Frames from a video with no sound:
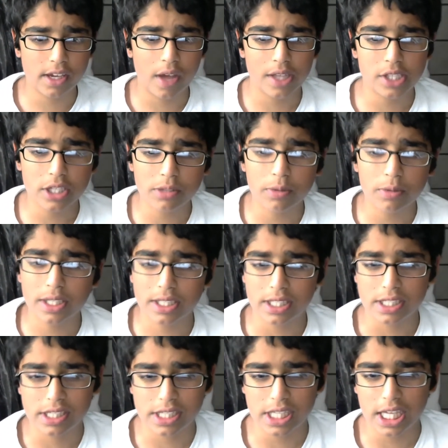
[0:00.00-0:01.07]
I just wanted
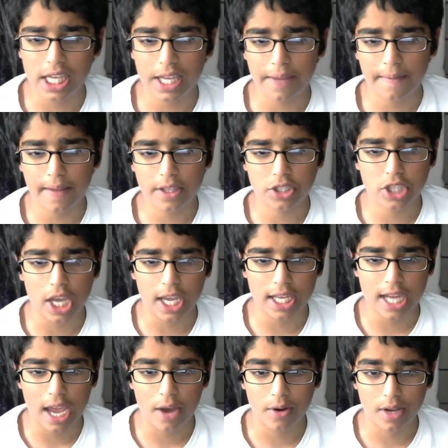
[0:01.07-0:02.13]
to see and check
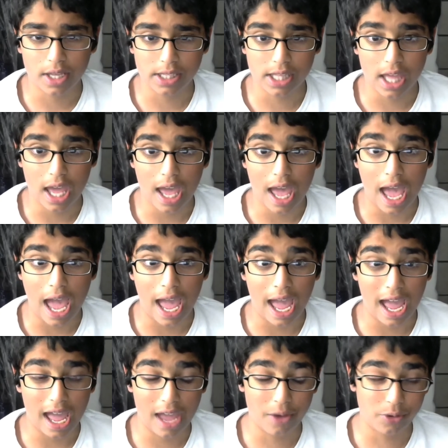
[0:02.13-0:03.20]
it out because
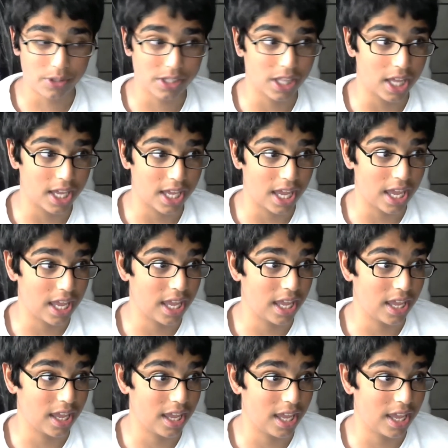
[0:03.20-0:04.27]
I was like,
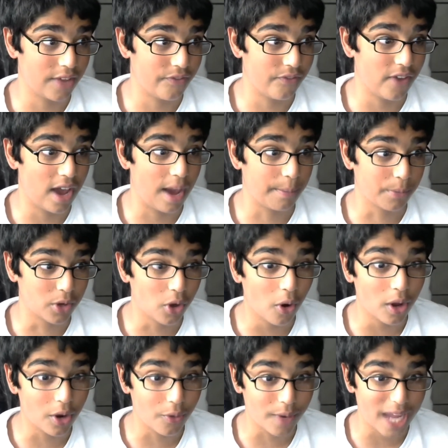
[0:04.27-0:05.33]
if I'm
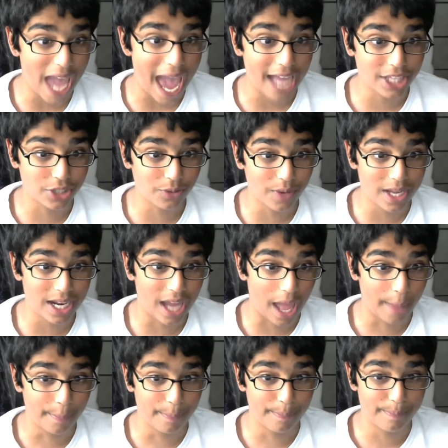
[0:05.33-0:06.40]
gonna react to it,
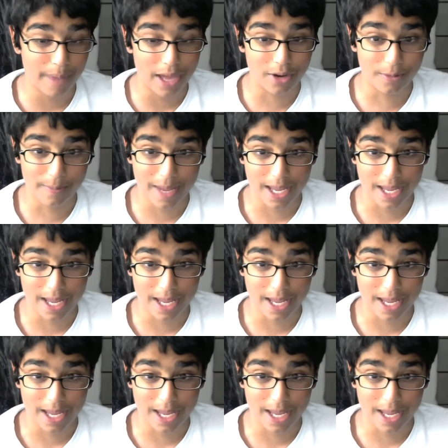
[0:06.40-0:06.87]
I better make a